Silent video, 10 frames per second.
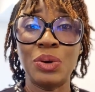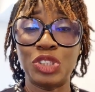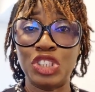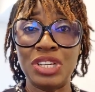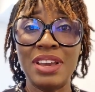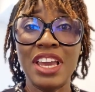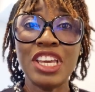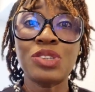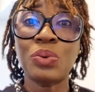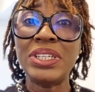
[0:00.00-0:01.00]
she
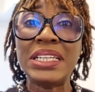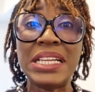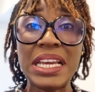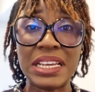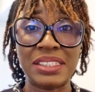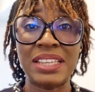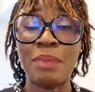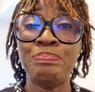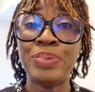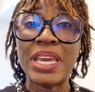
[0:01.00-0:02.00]
is already late.
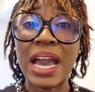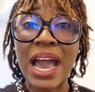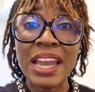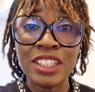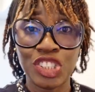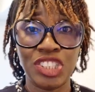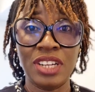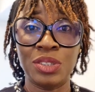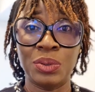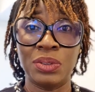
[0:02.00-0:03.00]
They're behind
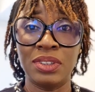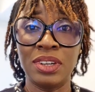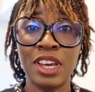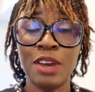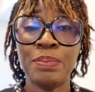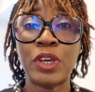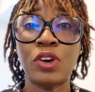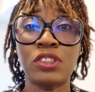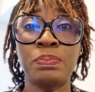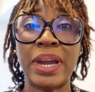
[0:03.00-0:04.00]
schedule
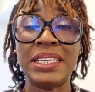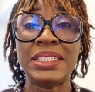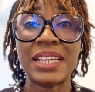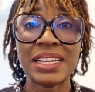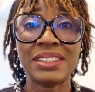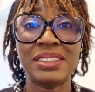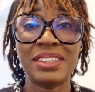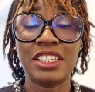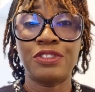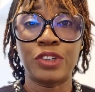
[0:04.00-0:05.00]
because by that
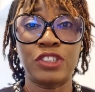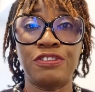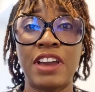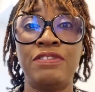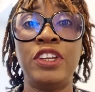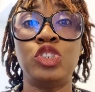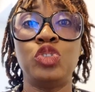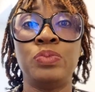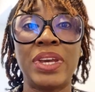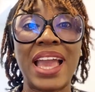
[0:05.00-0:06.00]
6:45, they
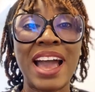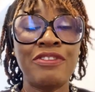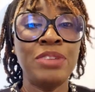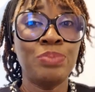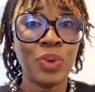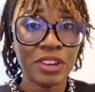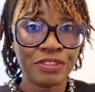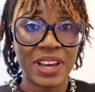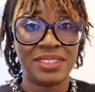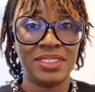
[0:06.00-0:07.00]
should be having
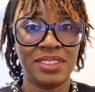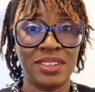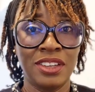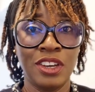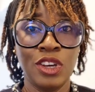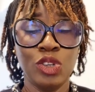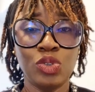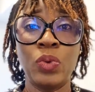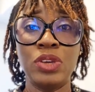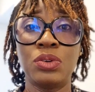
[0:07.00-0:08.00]
breakfast.
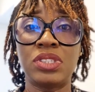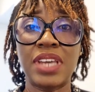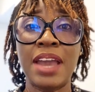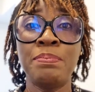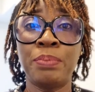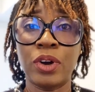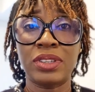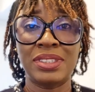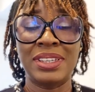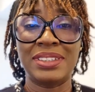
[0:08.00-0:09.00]
So when you time
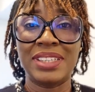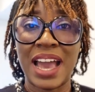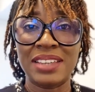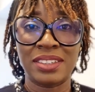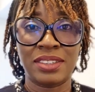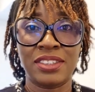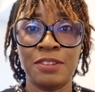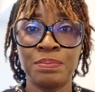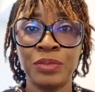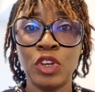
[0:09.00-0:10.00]
box the tasks,
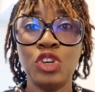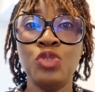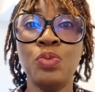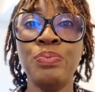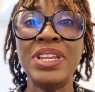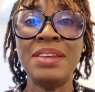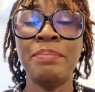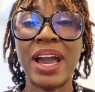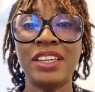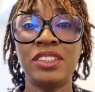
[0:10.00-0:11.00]
you
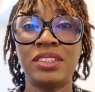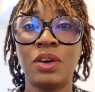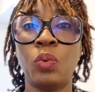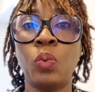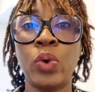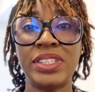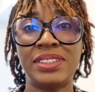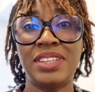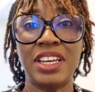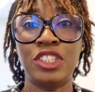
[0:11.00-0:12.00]
minimize
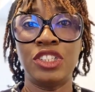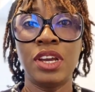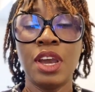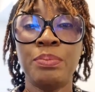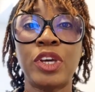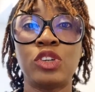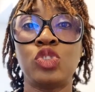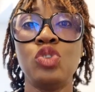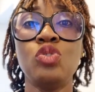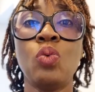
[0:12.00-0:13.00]
wastage
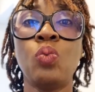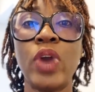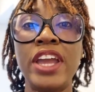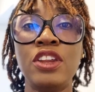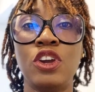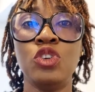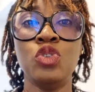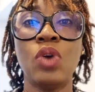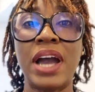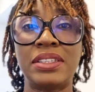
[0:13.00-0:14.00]
because when
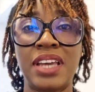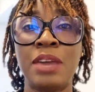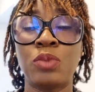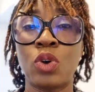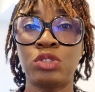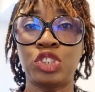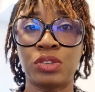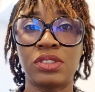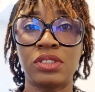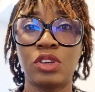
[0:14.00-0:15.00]
you are time
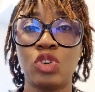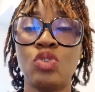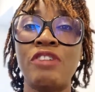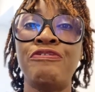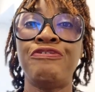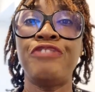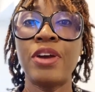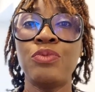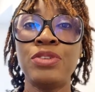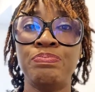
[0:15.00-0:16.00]
conscious, you are
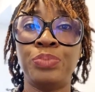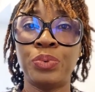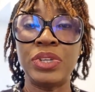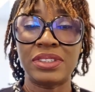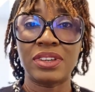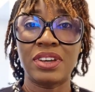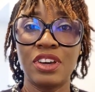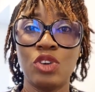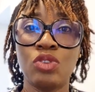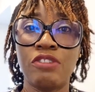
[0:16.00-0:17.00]
very brisk,
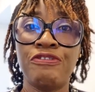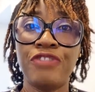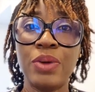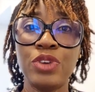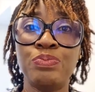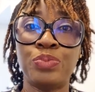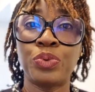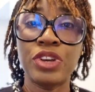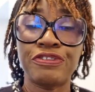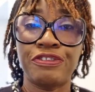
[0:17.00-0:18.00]
you're very
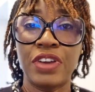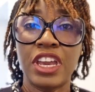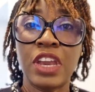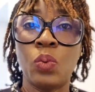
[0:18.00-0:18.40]
brief in